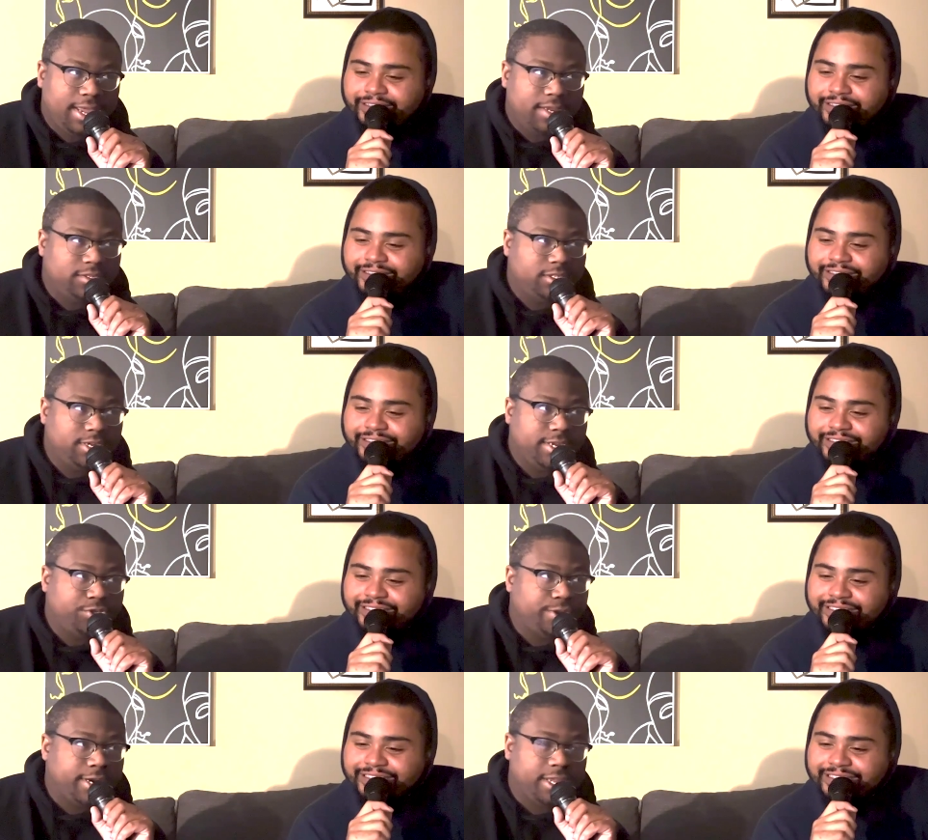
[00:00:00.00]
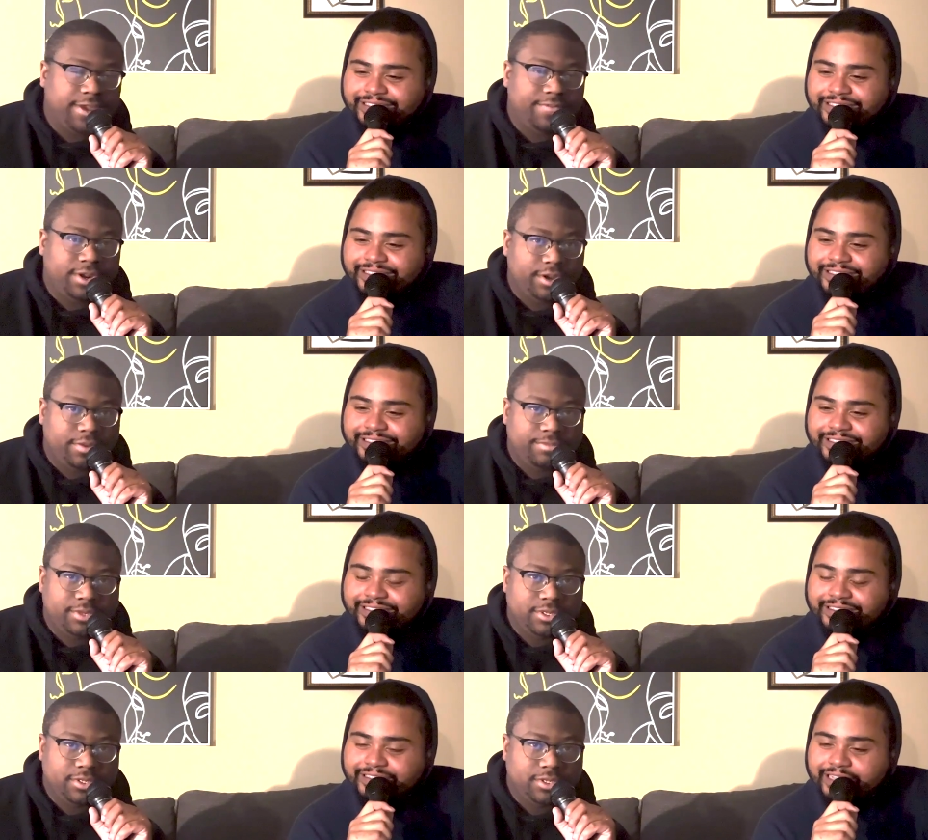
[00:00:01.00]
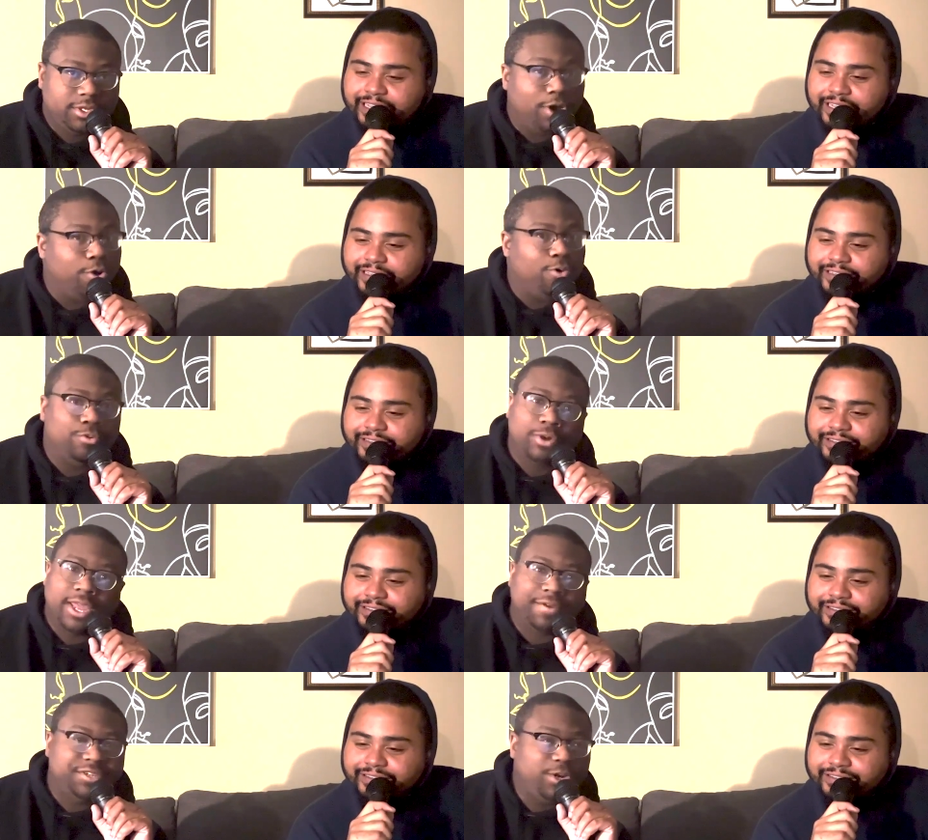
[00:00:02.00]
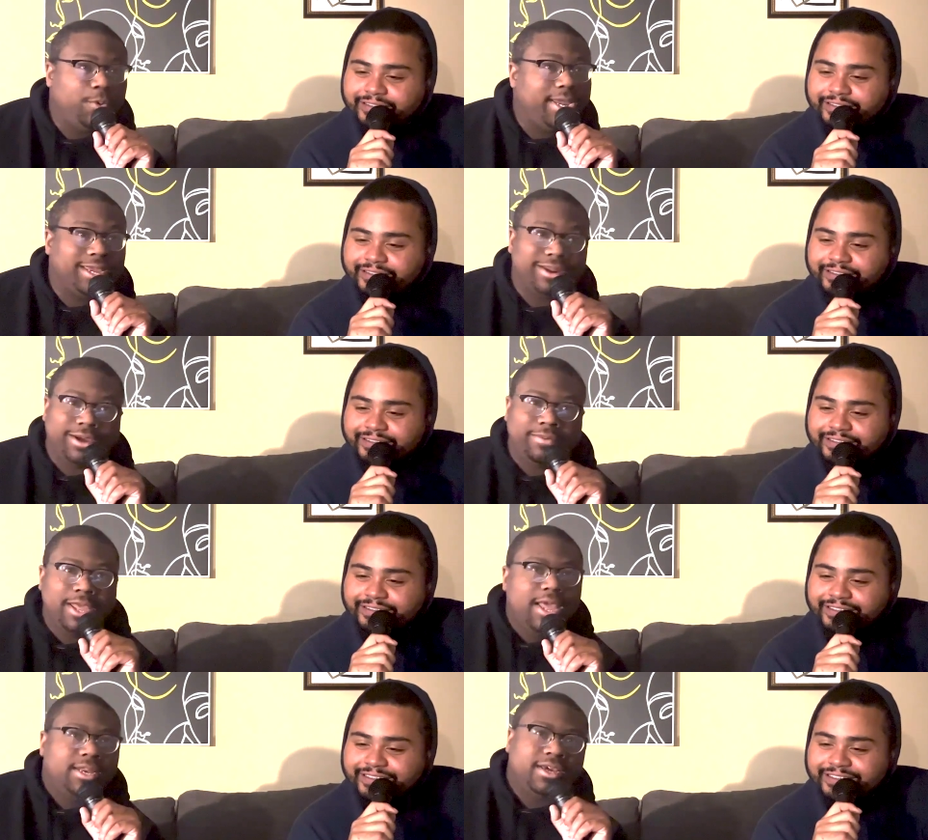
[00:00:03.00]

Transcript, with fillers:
Speaker 1: And she ain't trying to give it up. Yeah. So if she waking up, the